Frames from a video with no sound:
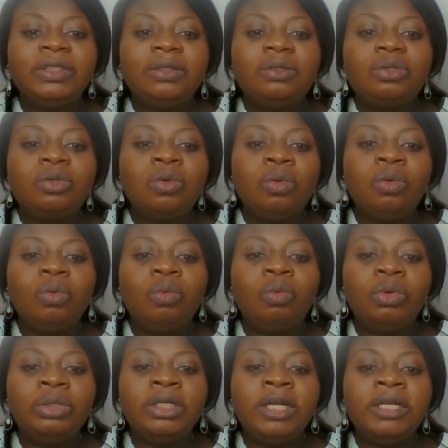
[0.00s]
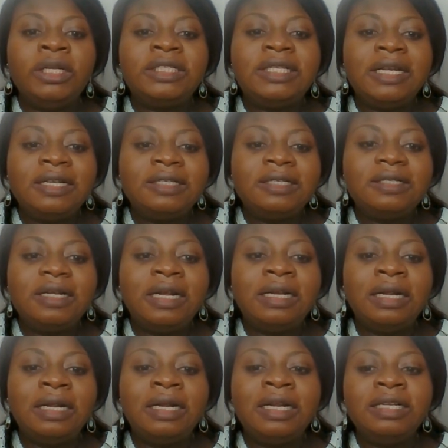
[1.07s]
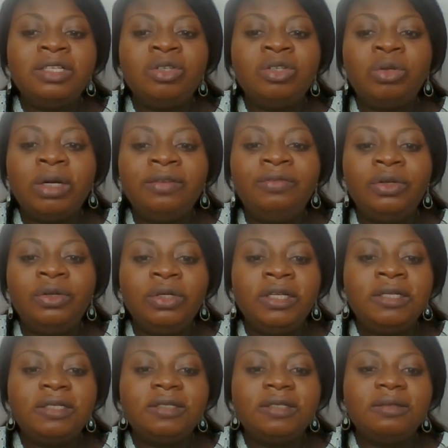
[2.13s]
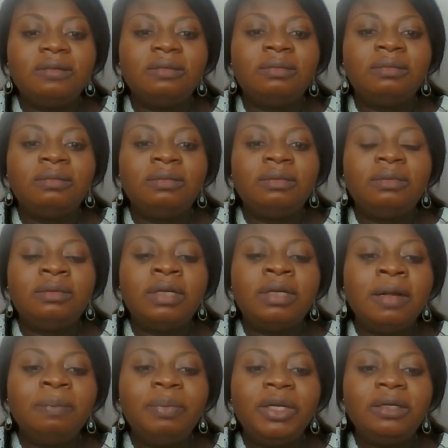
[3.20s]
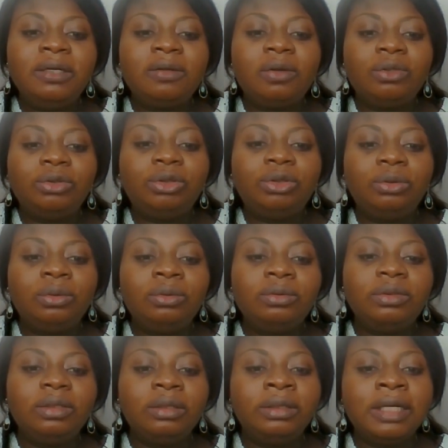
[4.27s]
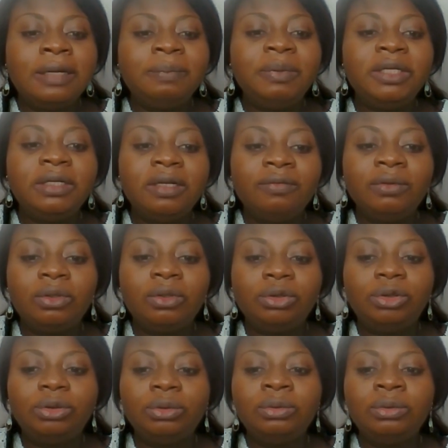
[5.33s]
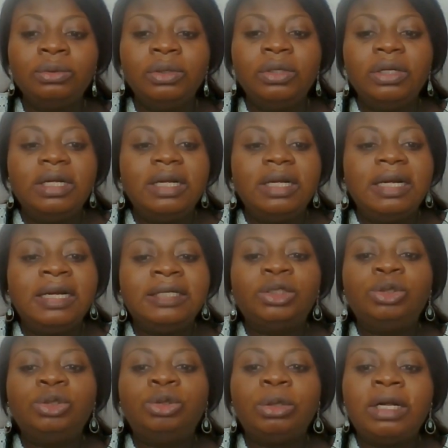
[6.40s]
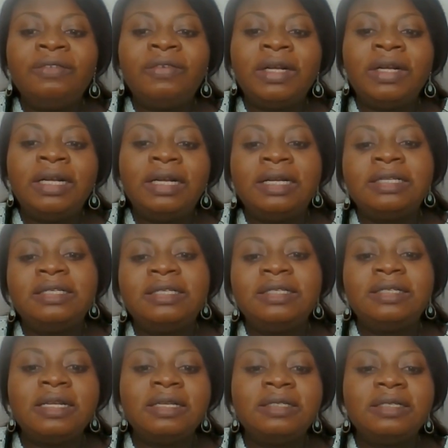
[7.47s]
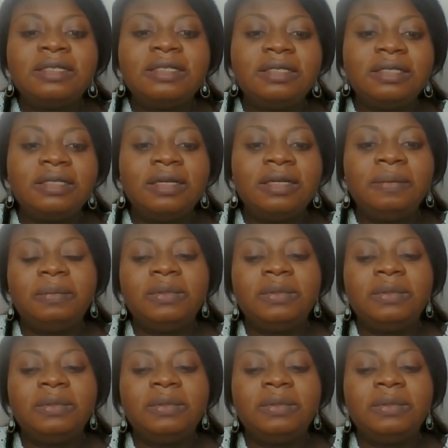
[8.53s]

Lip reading: So they test, analyze drive units, damping control, damping level control, and driver assistance system.